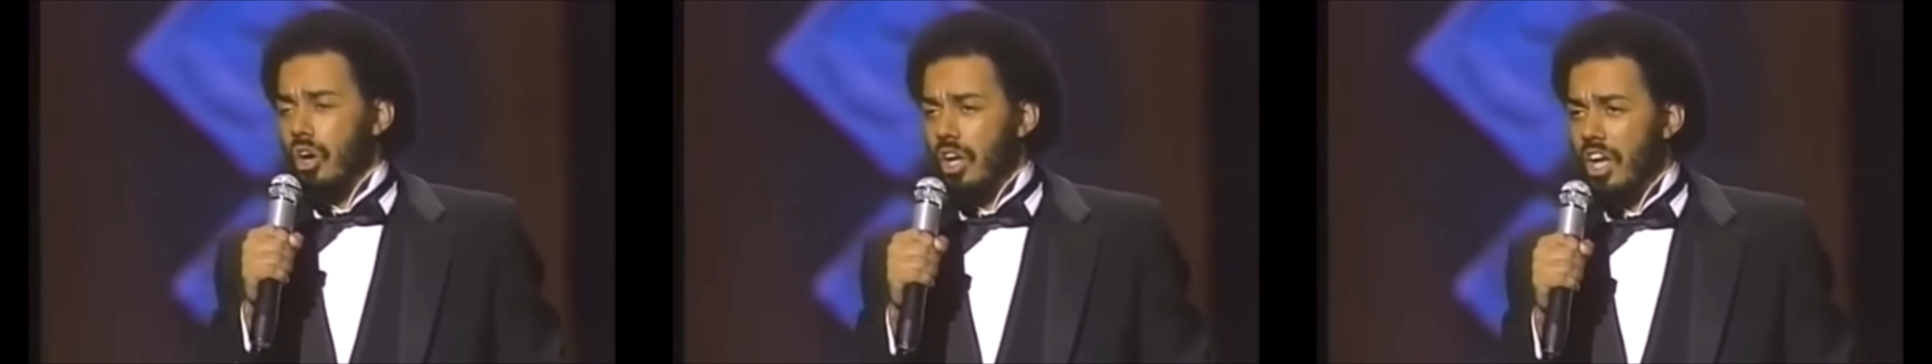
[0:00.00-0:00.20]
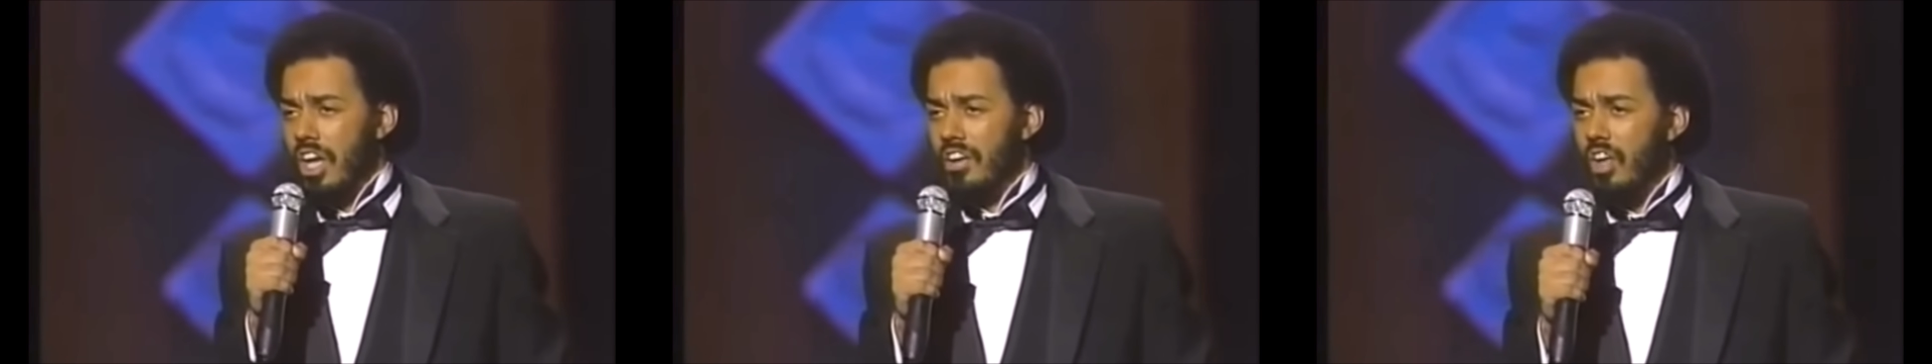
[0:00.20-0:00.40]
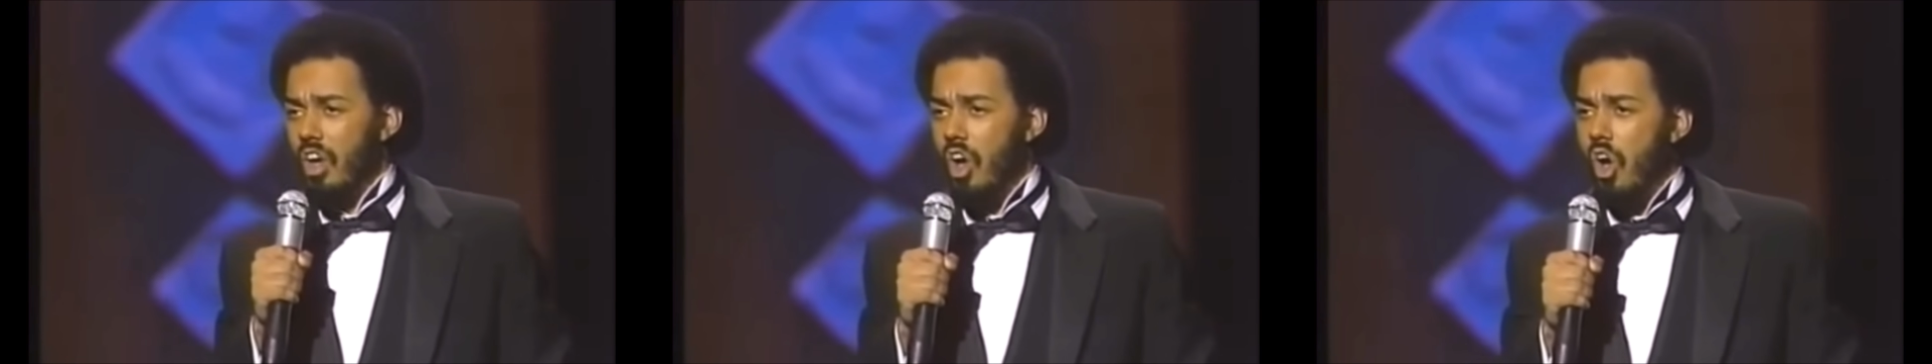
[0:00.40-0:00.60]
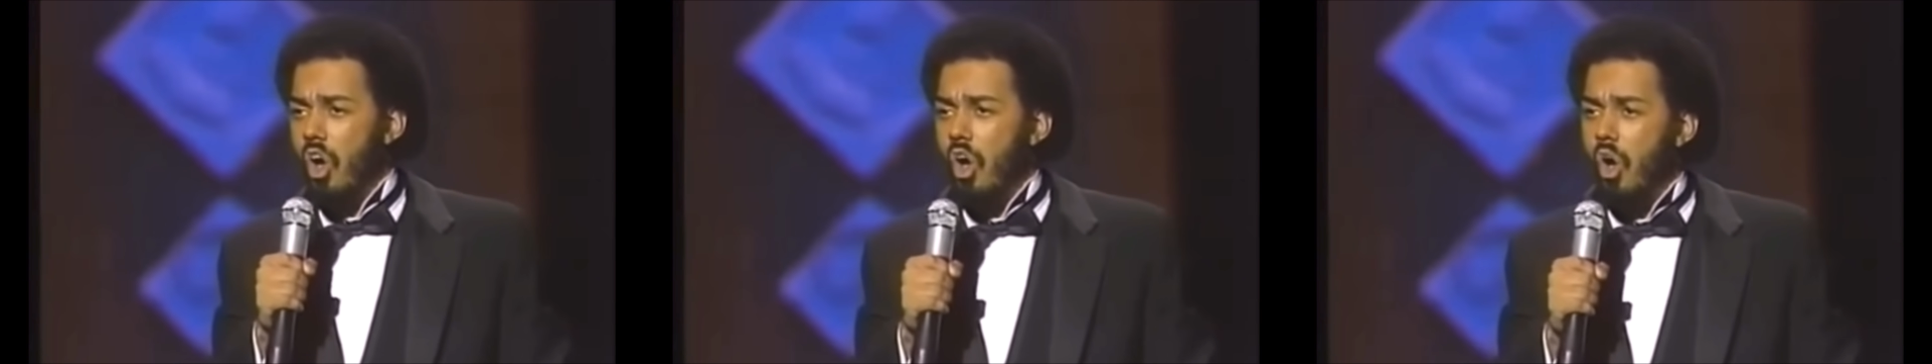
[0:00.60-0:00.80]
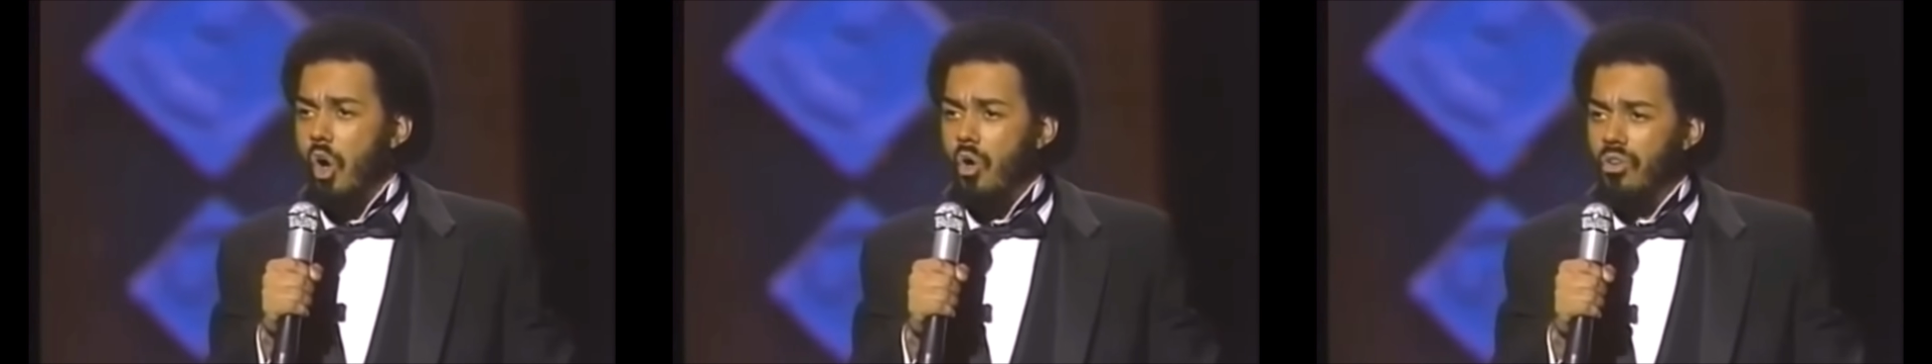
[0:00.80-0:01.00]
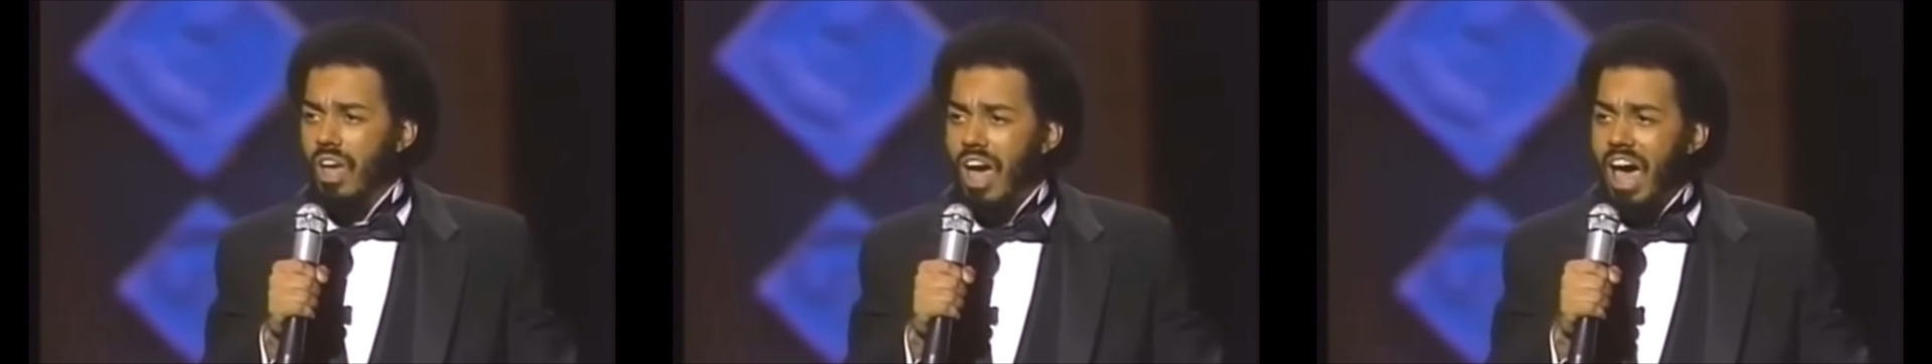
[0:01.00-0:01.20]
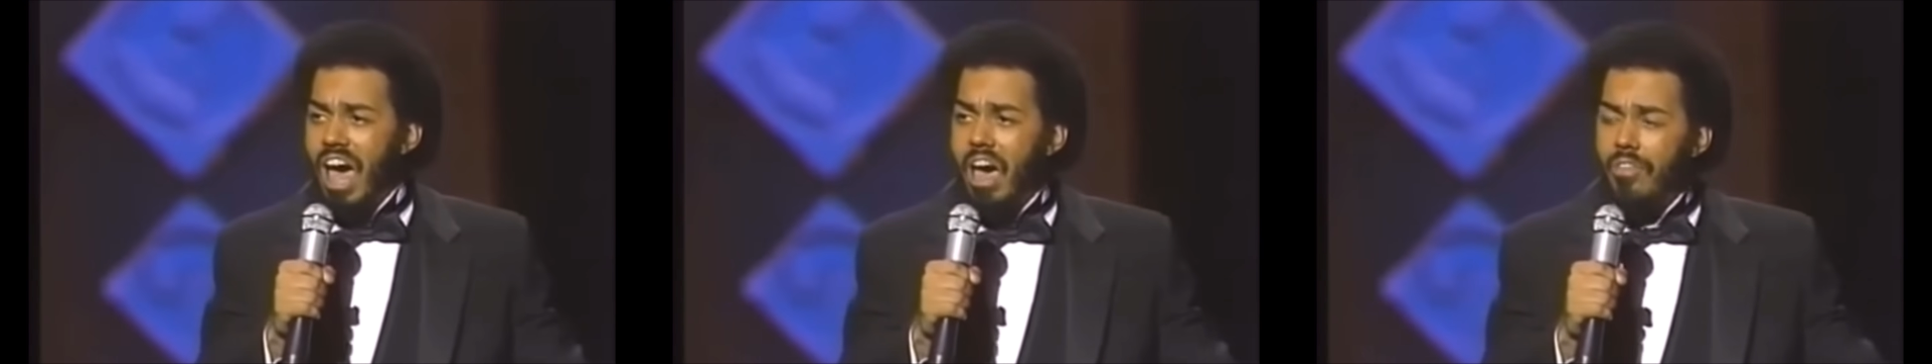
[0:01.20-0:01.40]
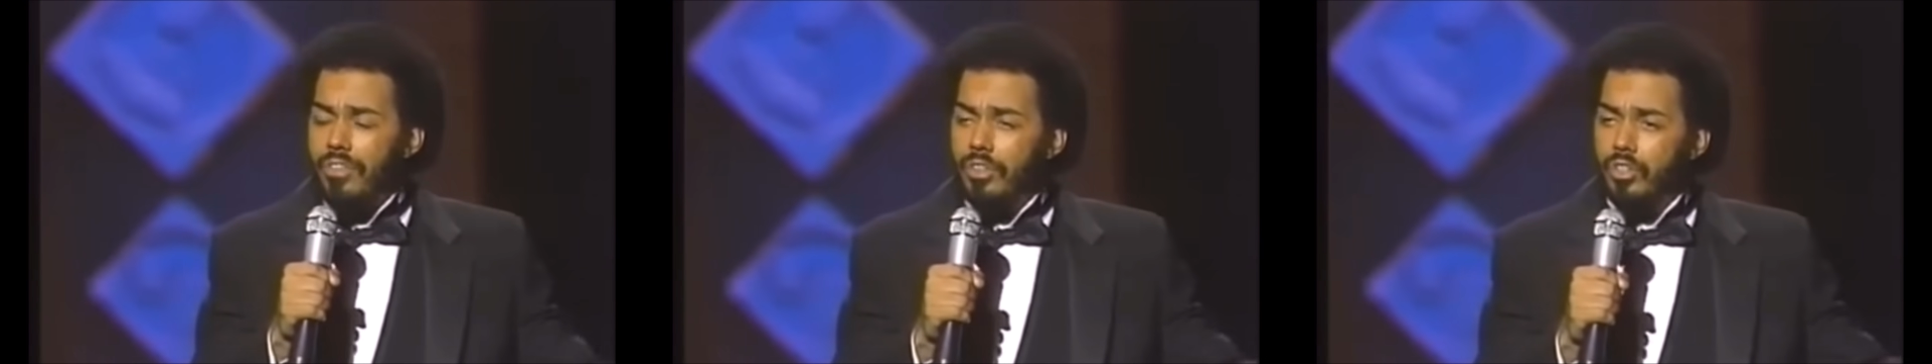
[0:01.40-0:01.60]
and Academy Award
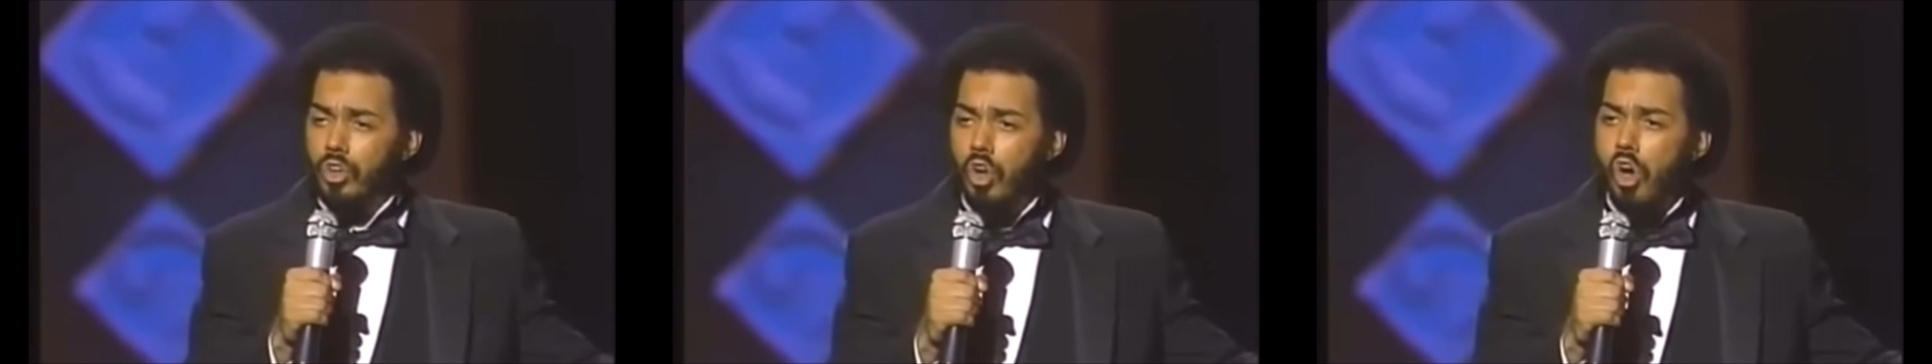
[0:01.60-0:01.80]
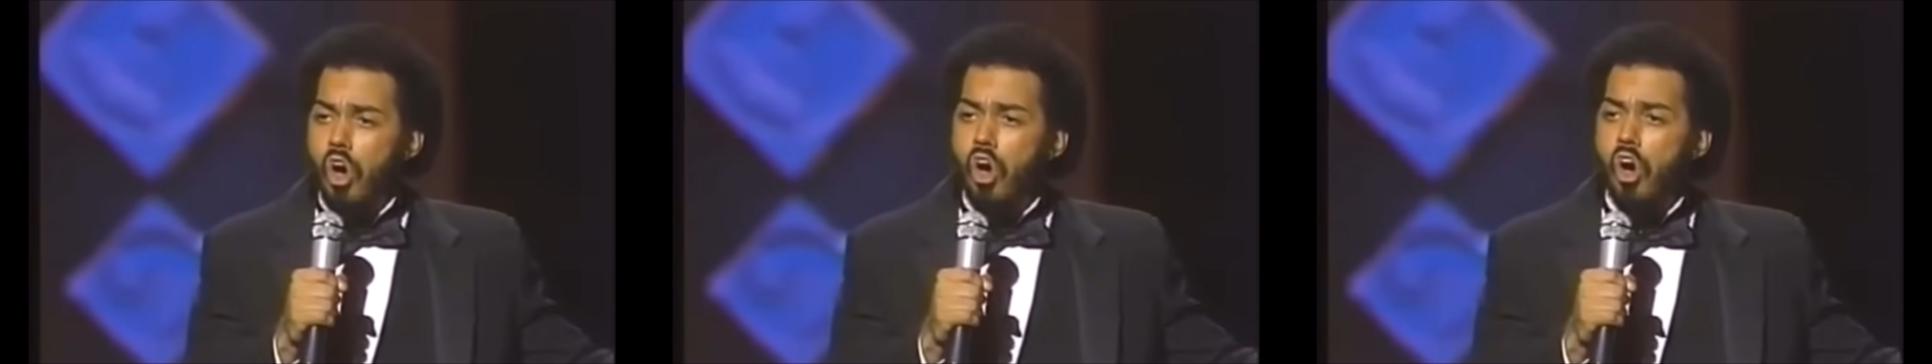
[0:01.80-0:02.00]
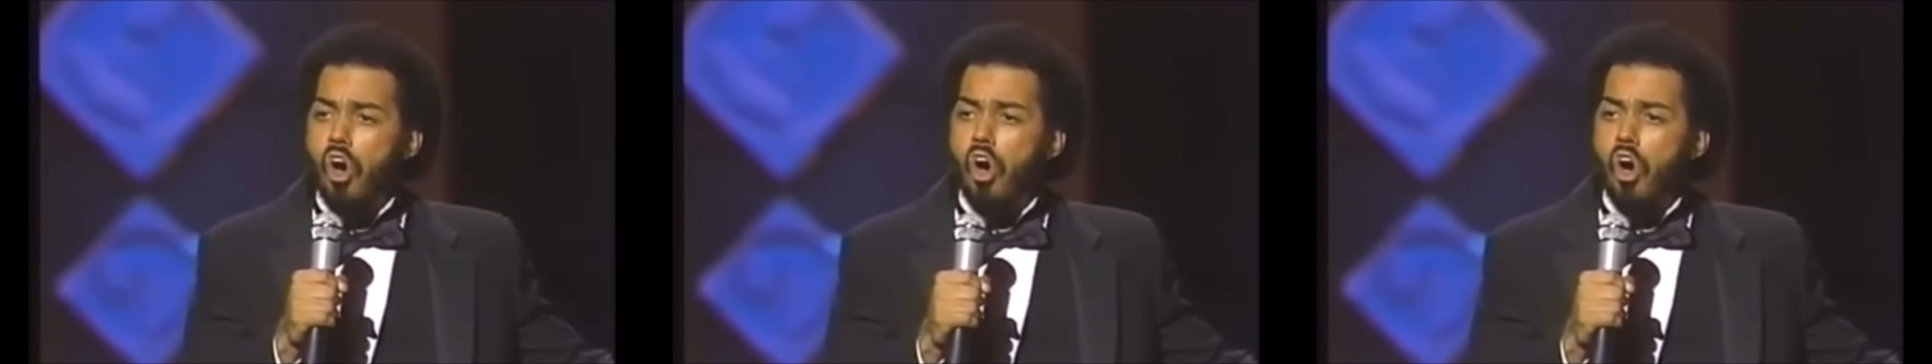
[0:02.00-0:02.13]
nominations.